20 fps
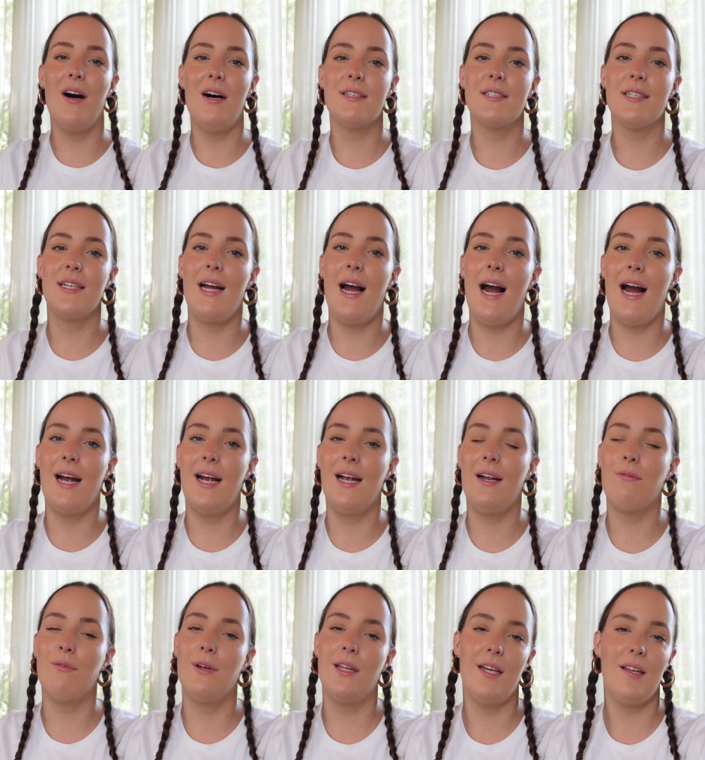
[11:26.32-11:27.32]
lastly, I
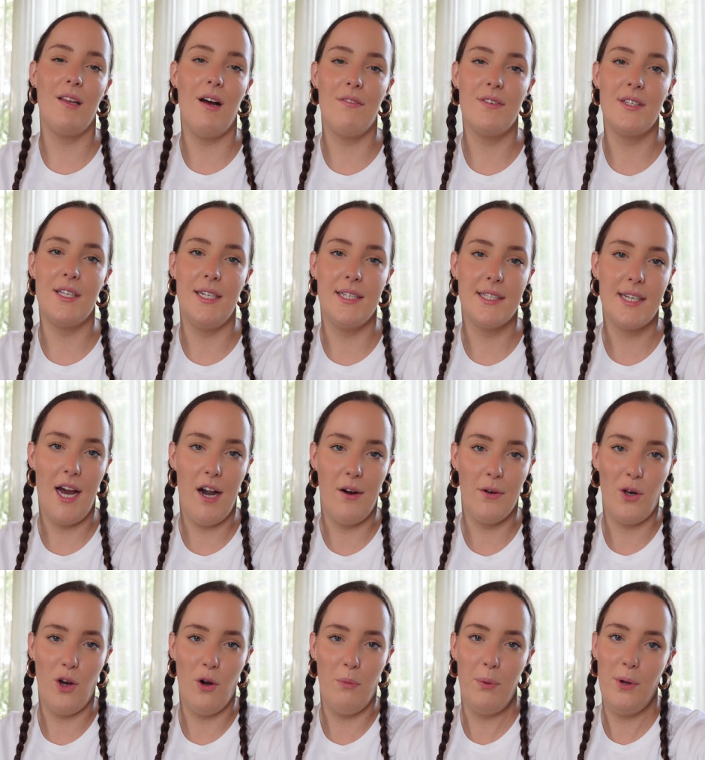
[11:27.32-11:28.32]
really loved these
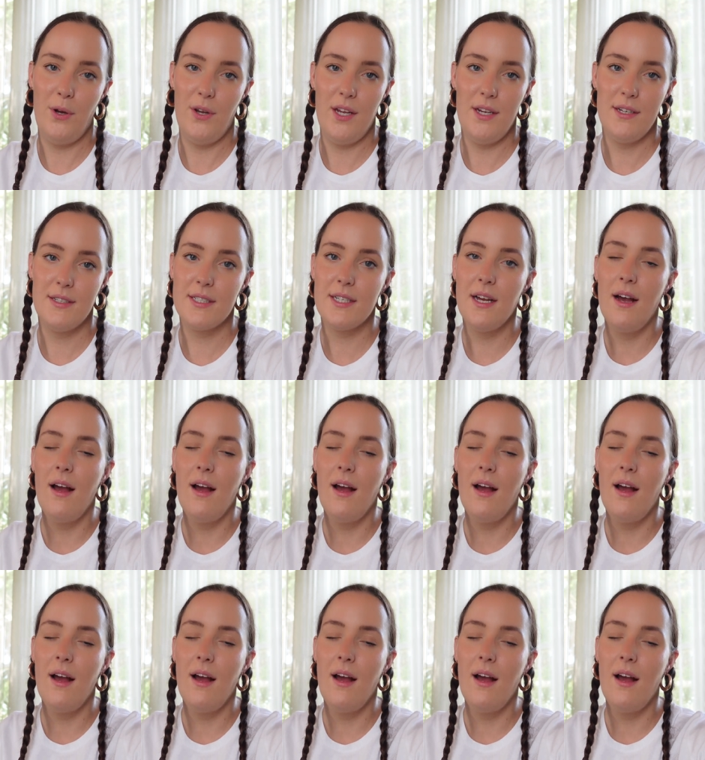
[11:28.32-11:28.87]
cowgirl booties.